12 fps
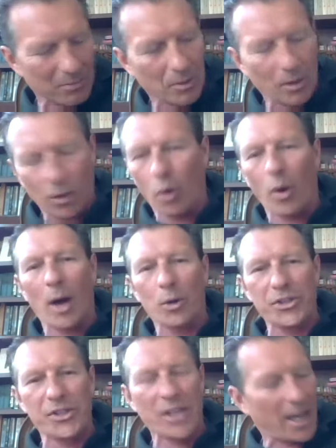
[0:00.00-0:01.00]
go
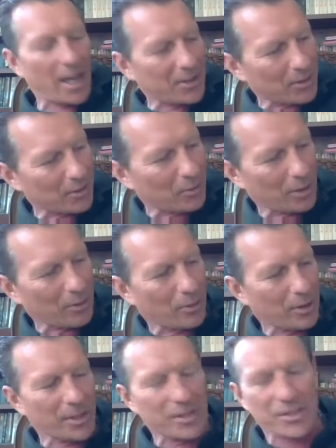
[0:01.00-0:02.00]
outside with,
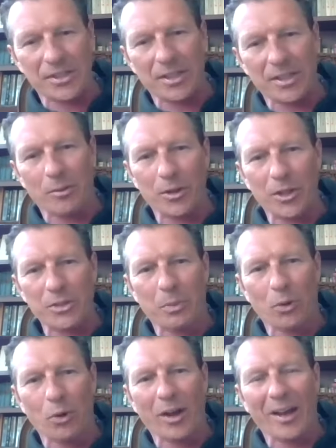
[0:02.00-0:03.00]
with this uh, with this
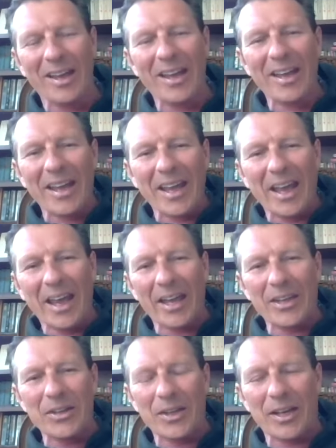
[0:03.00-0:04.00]
book
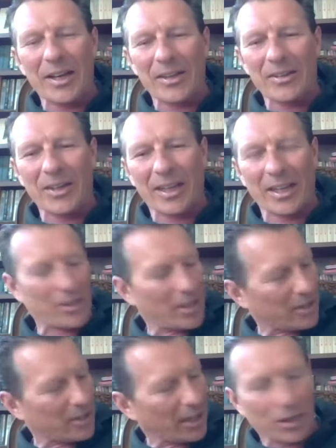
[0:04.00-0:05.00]
and they can
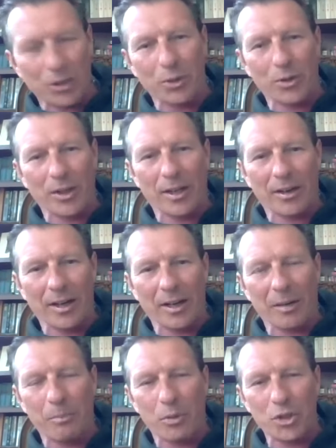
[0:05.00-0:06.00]
they can do their
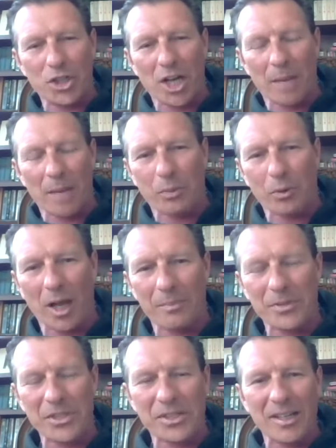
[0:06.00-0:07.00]
push-ups
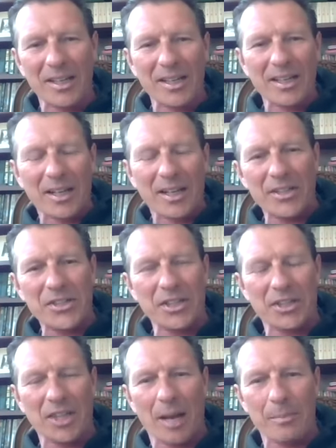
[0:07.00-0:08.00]
pull-ups
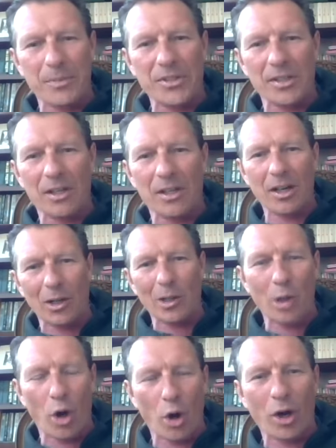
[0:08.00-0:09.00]
sit-ups
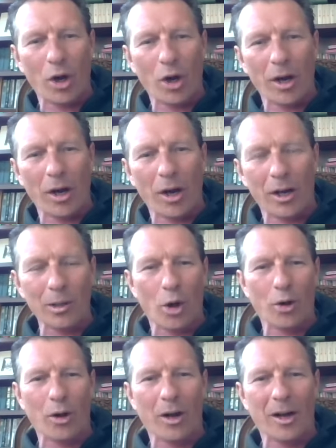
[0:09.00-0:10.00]
long
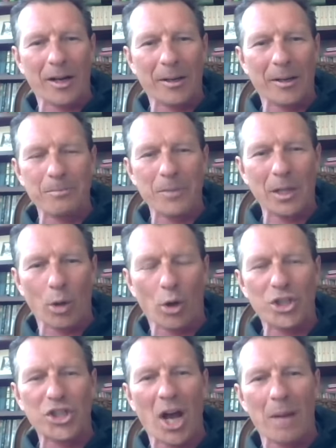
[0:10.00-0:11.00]
long um, long
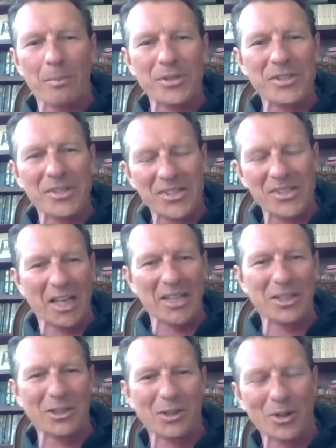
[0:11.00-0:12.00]
jumps
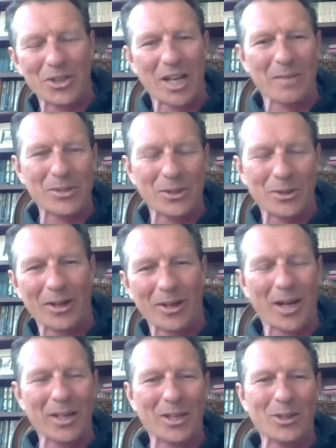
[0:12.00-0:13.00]
standing long jumps or
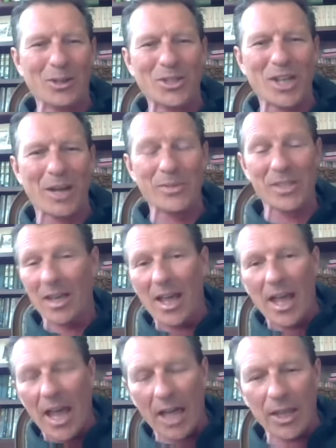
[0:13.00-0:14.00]
running long jumps
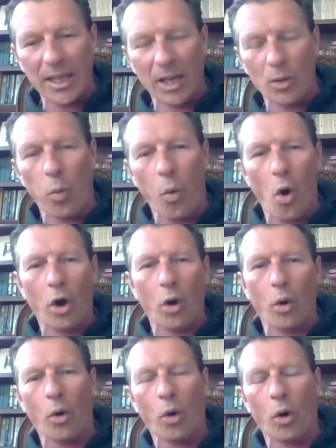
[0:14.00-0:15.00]
and they can walk
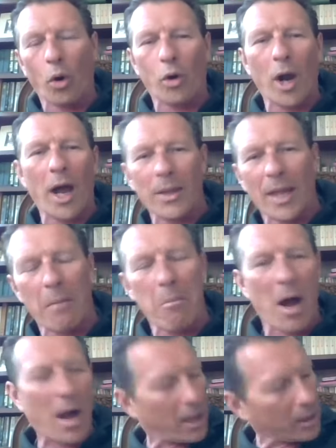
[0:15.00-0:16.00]
or, or run a
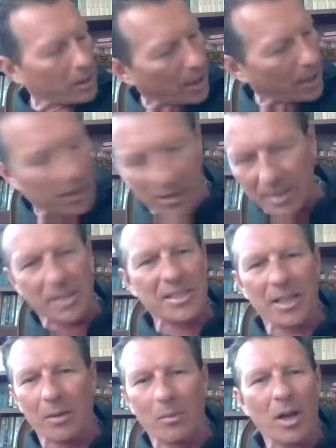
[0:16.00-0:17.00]
mile and it tells
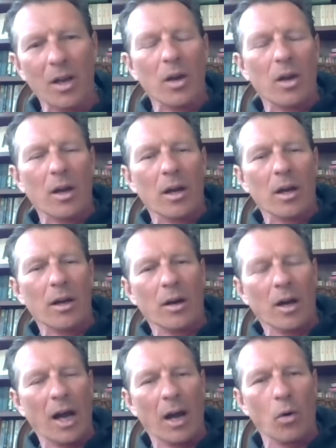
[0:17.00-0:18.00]
them
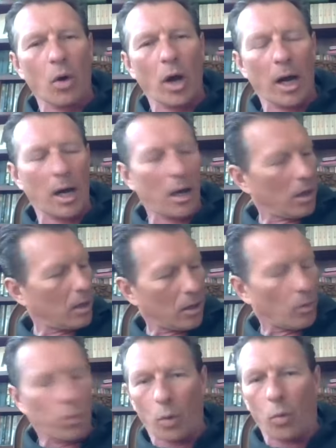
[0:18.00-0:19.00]
uh, how, how
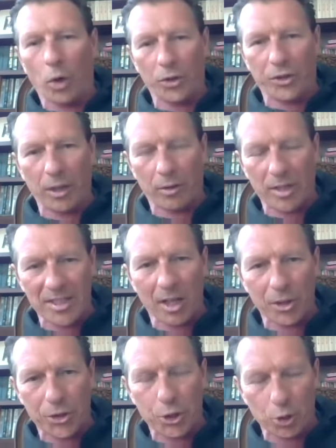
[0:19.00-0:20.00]
uh, what the
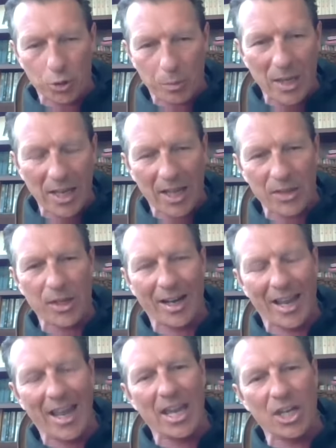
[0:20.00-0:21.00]
results should be at their
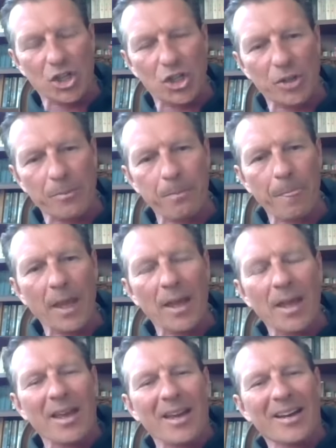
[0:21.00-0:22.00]
age.
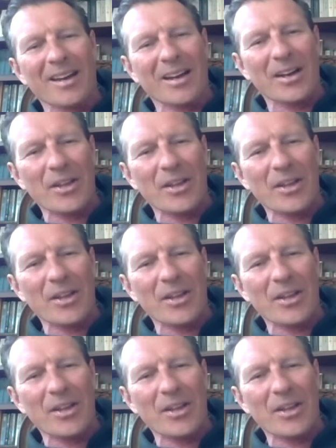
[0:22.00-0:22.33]
Uh,